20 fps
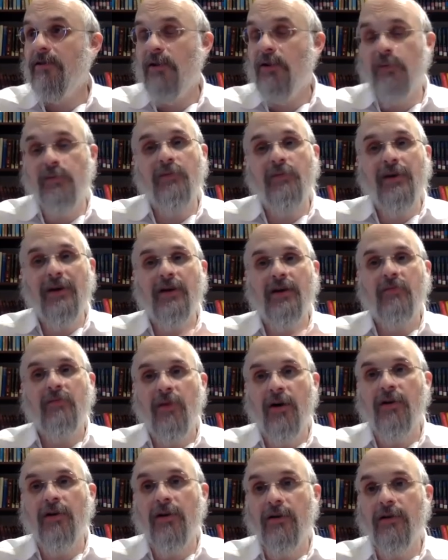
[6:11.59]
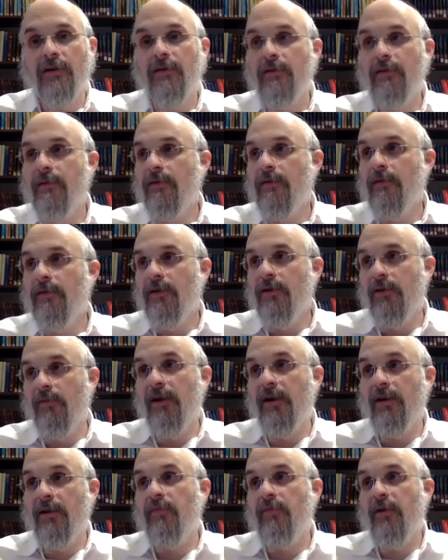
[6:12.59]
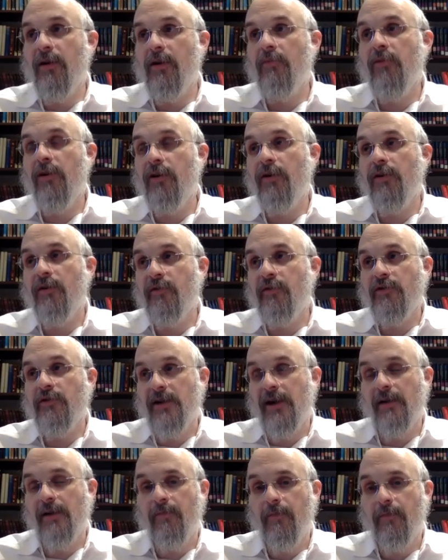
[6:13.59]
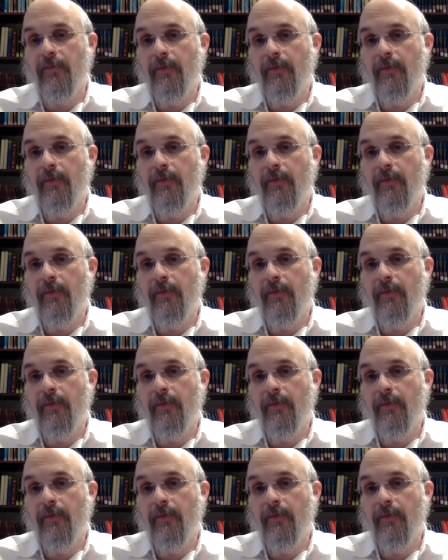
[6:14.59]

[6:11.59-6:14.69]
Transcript: you'd be making maror, you'd be making the bracha maror the first time.